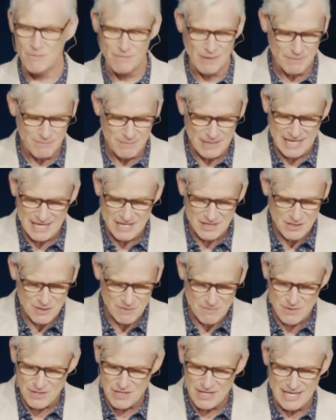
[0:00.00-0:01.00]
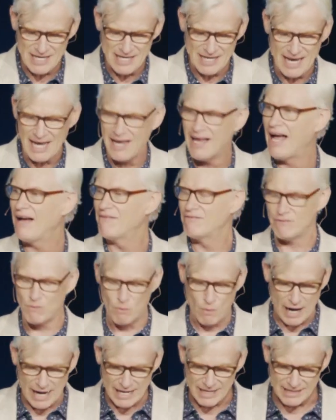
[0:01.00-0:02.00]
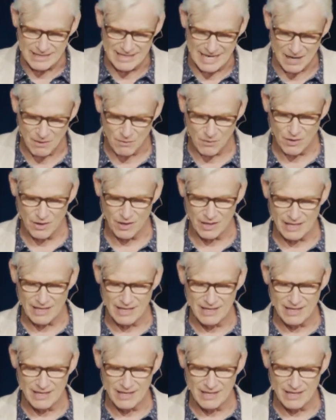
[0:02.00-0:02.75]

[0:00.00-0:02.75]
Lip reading: Be in community. Have a wider network.